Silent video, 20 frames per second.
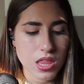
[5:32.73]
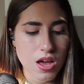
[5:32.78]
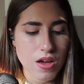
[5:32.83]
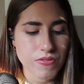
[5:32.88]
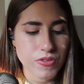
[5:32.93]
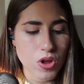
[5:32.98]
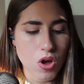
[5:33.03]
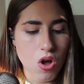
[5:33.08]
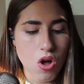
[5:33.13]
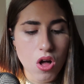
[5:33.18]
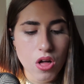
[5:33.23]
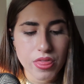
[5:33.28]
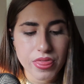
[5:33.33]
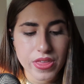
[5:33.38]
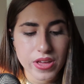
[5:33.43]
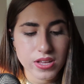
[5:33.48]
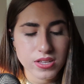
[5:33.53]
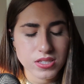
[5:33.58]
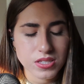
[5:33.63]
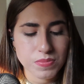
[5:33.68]
loved all
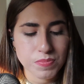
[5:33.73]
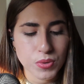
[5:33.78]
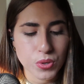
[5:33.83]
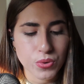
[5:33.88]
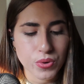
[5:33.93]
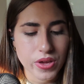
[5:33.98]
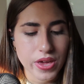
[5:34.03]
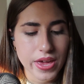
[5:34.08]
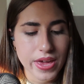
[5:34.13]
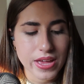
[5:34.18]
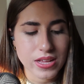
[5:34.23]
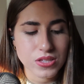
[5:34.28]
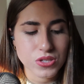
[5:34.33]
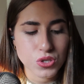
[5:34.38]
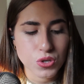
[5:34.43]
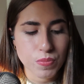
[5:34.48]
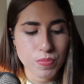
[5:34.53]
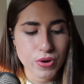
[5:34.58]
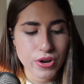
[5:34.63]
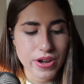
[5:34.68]
things spooky and
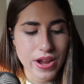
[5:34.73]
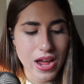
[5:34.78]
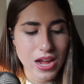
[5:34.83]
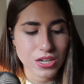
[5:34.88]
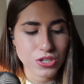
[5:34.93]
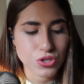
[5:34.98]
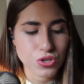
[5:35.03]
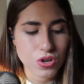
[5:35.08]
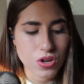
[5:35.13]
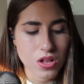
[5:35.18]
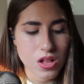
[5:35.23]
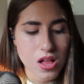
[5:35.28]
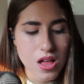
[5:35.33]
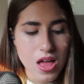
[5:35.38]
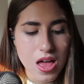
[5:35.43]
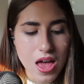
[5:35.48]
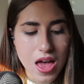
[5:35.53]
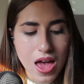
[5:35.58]
supernatural,